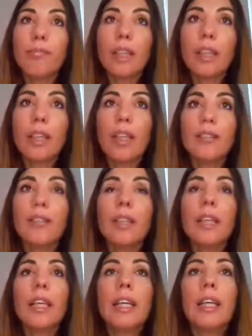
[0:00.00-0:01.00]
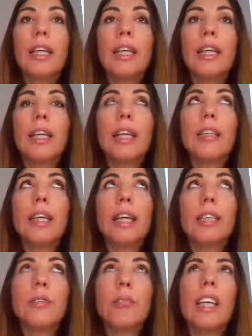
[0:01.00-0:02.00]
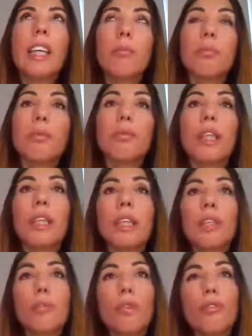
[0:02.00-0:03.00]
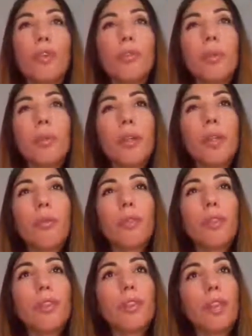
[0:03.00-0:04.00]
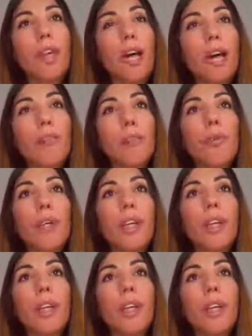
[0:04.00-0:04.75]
Okay, and that makeup looking is more for people they want to have more